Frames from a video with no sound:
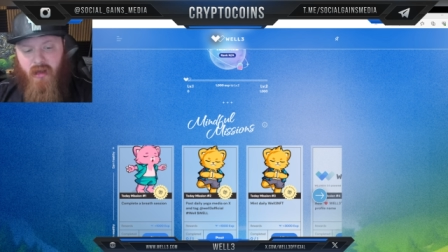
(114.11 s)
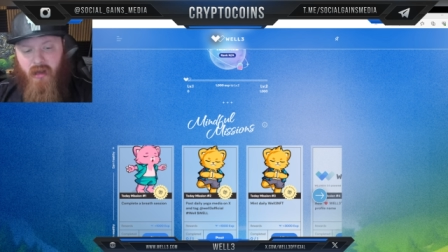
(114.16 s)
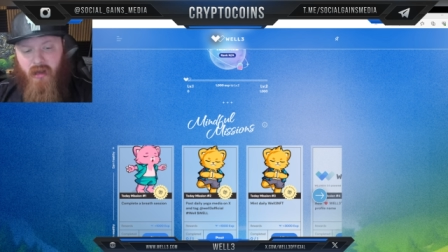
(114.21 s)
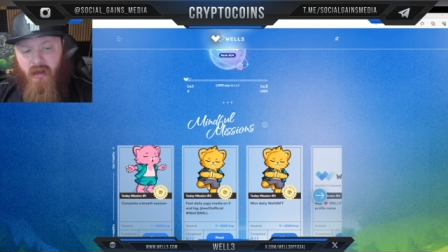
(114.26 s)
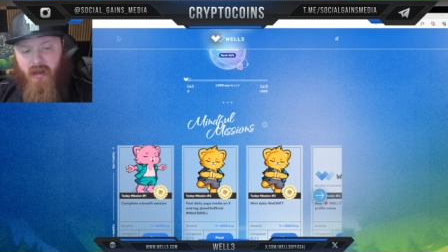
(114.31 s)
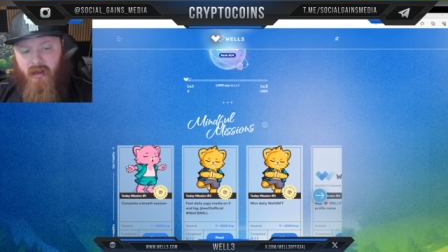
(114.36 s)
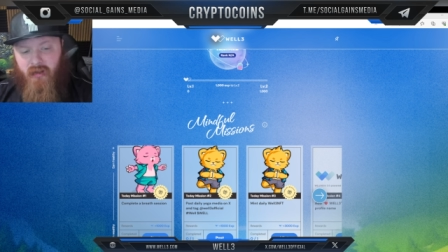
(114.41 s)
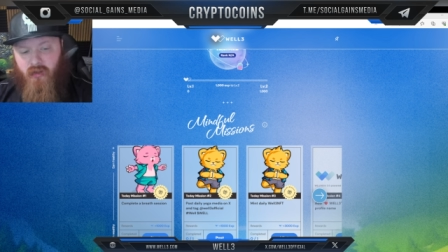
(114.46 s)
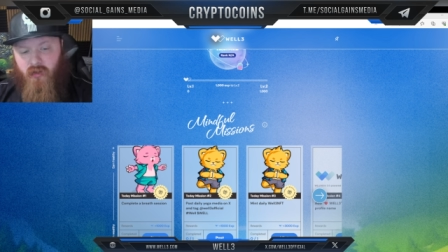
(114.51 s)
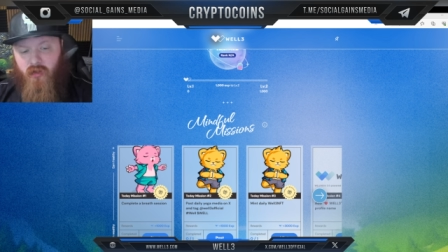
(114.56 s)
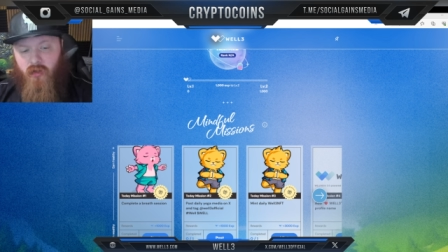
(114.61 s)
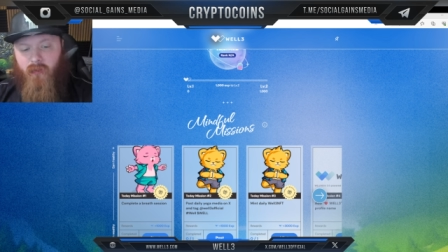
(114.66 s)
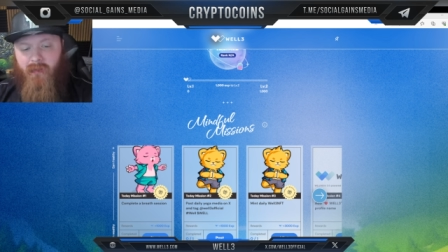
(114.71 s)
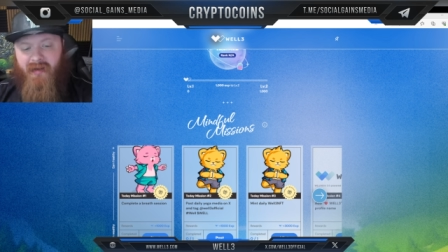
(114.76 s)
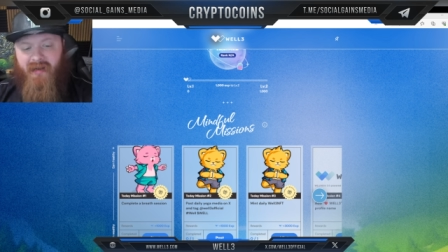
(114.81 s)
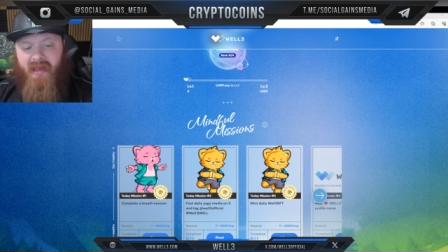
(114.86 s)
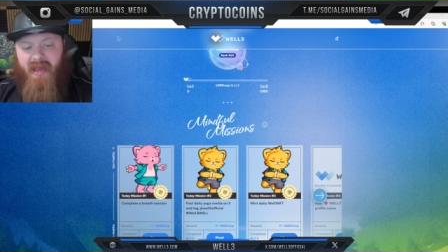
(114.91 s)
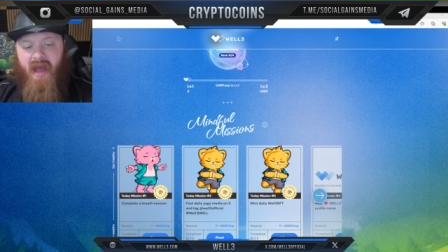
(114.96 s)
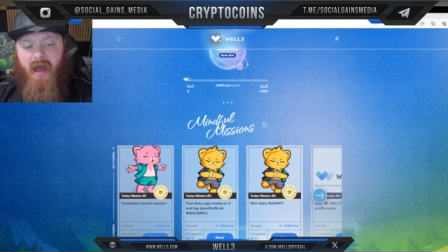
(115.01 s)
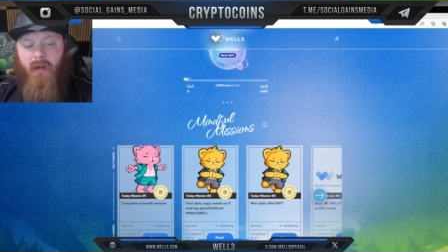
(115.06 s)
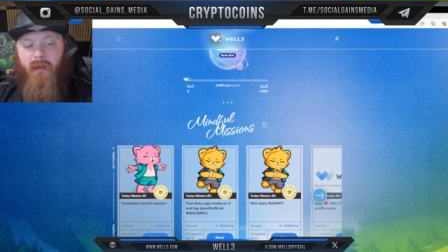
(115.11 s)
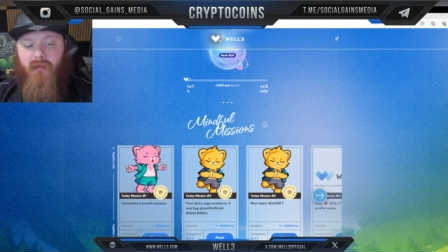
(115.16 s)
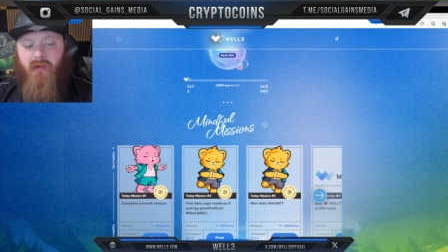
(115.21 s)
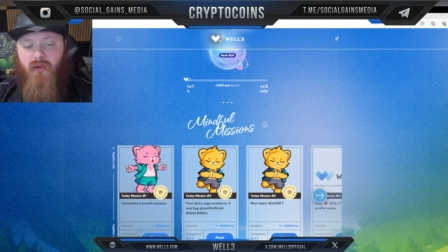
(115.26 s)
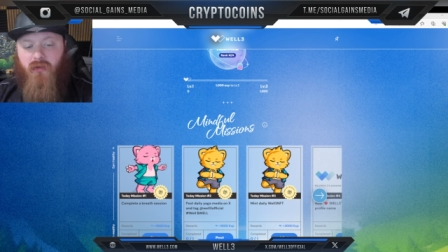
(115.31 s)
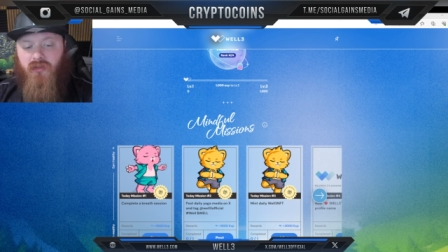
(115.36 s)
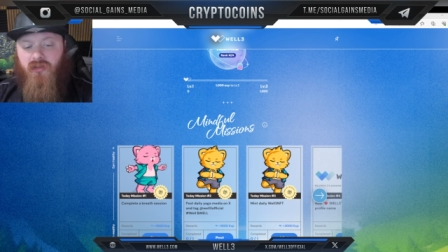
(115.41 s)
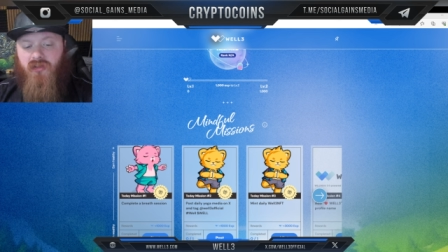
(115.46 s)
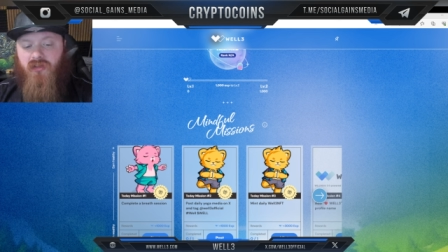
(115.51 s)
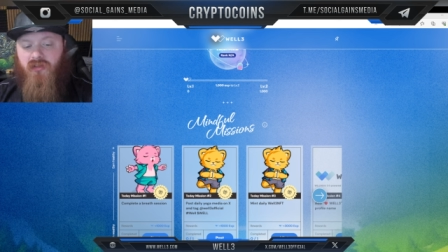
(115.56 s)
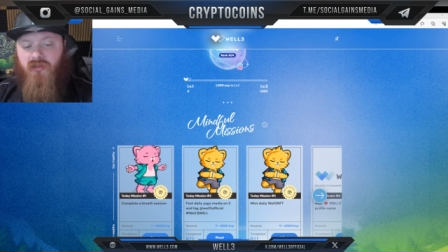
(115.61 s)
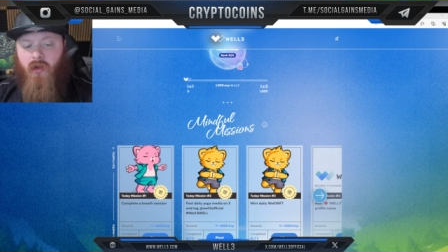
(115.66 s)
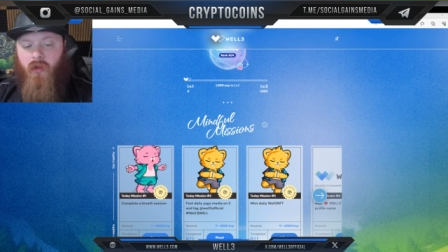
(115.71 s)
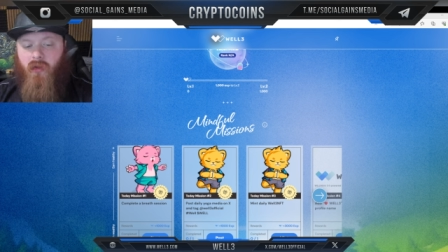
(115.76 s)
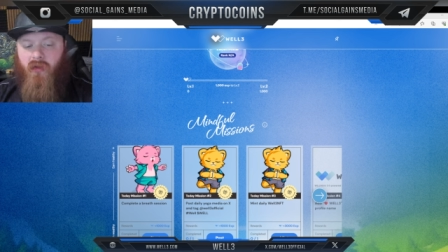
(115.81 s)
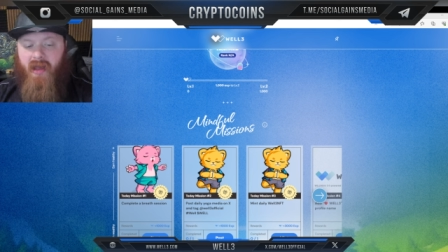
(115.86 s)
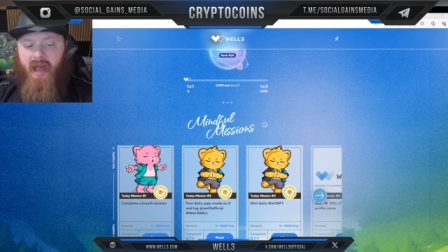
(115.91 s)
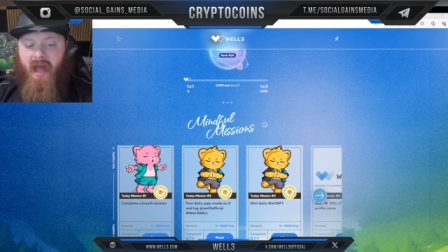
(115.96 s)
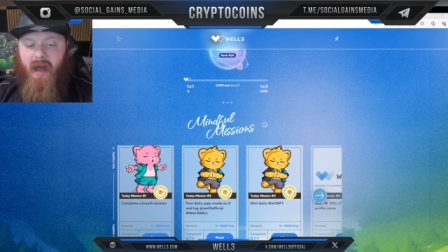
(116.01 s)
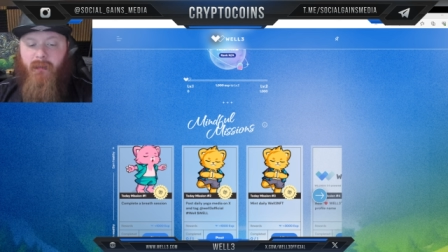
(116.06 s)
uh, Newman Capital,
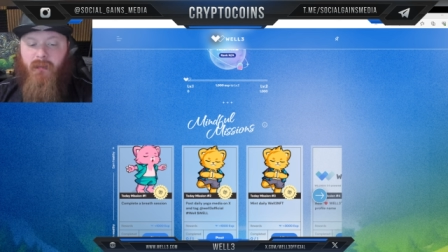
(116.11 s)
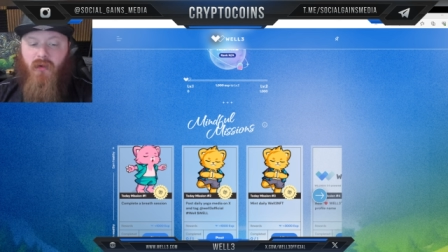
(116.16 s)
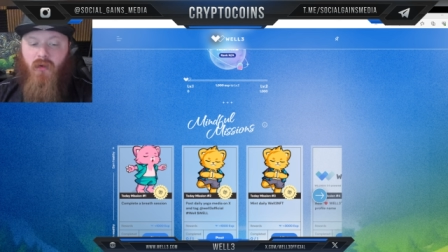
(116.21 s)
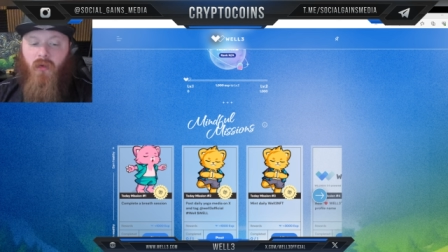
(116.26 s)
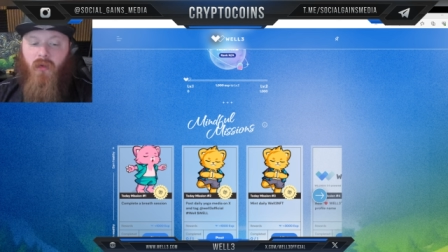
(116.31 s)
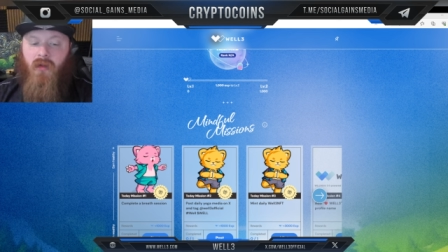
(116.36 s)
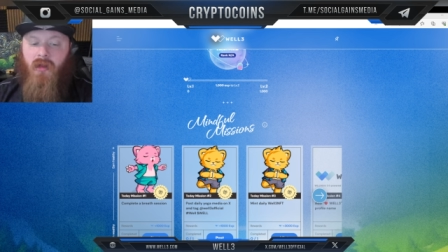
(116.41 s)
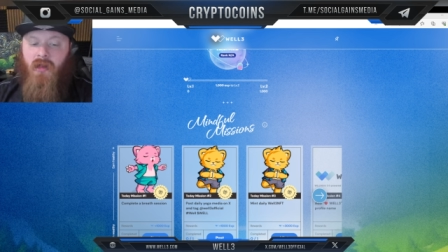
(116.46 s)
Soul Capital,